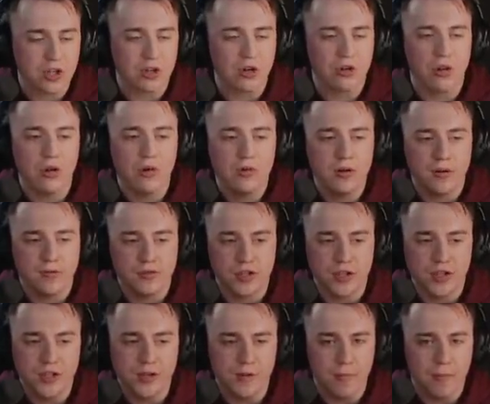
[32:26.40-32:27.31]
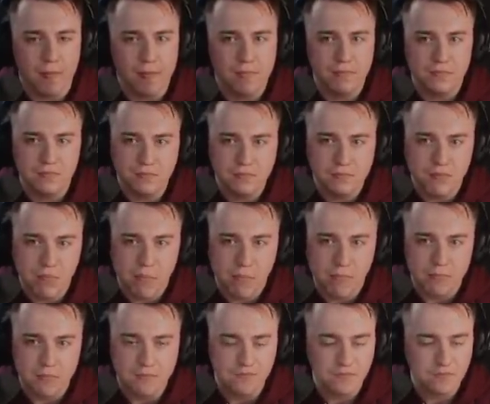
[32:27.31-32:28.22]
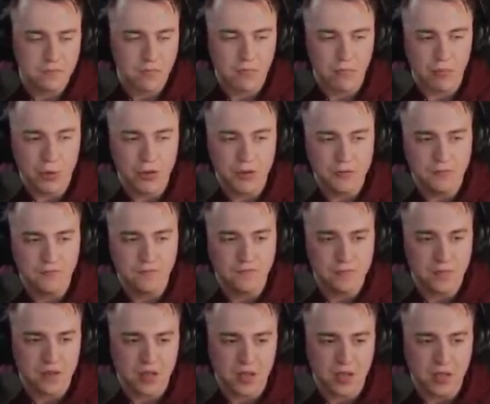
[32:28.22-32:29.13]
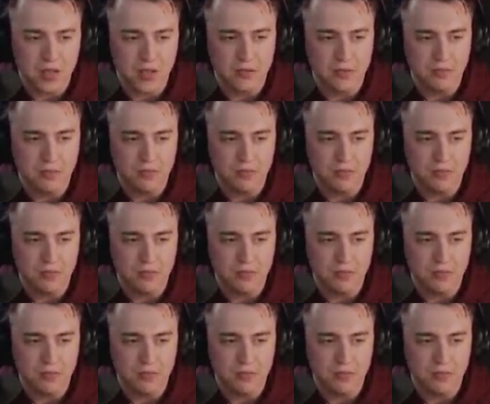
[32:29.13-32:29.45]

clone okay. of Tim, wouldn't he